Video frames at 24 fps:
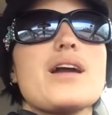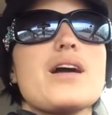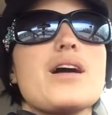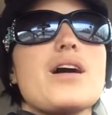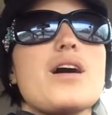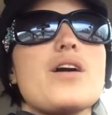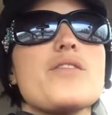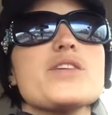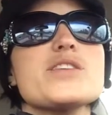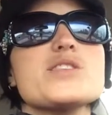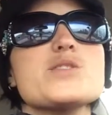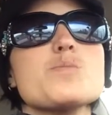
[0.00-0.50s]

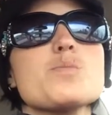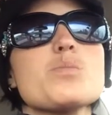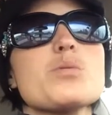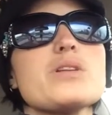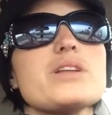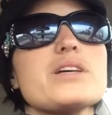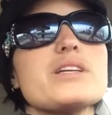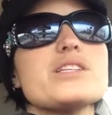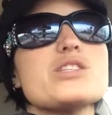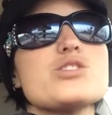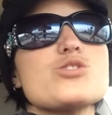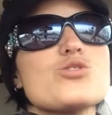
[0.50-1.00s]
on this
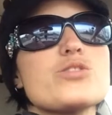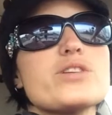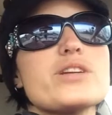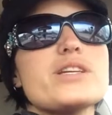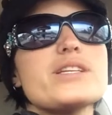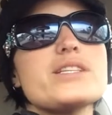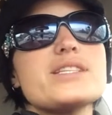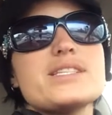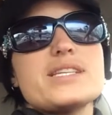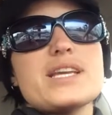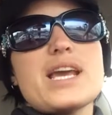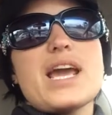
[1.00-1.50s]

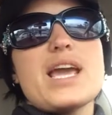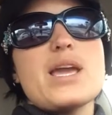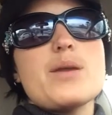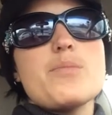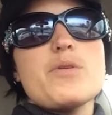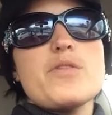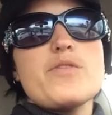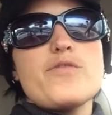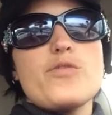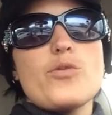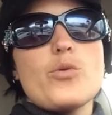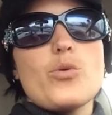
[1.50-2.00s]
blistery day
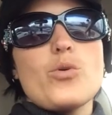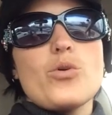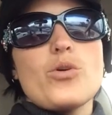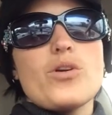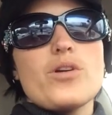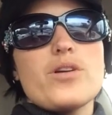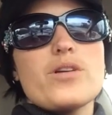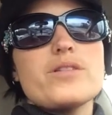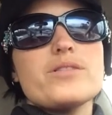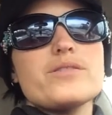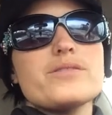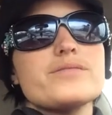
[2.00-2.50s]

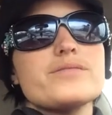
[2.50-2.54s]
before